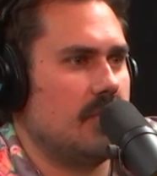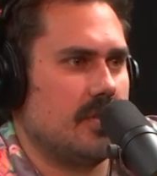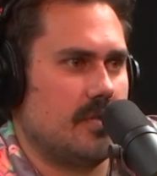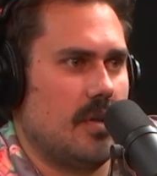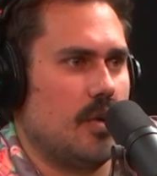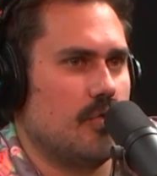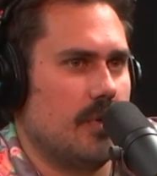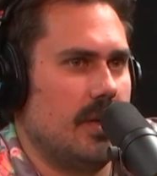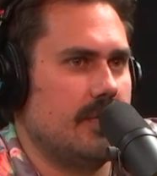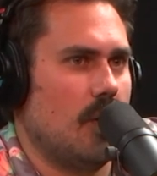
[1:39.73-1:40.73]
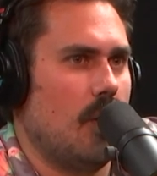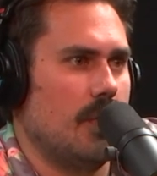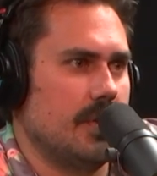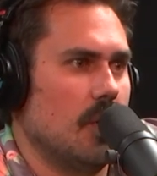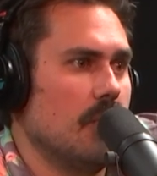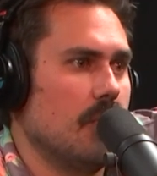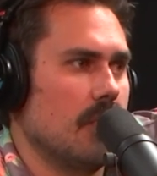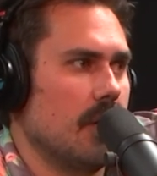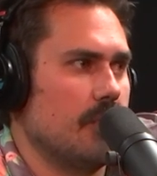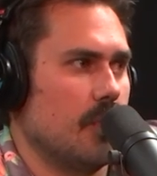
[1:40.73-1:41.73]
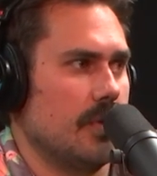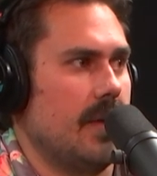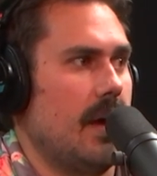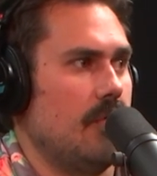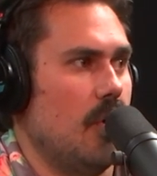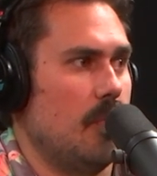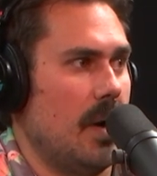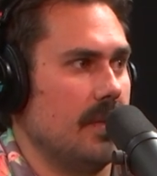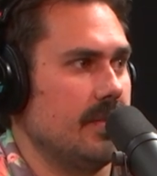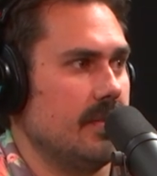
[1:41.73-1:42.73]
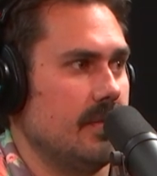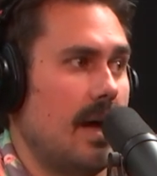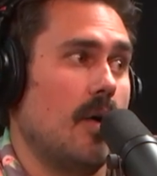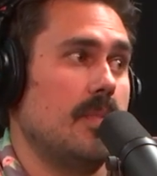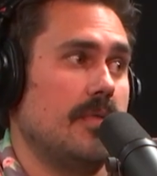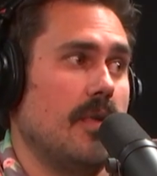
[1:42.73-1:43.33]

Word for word: just agree to always go for it on 4th down, no punts? That would be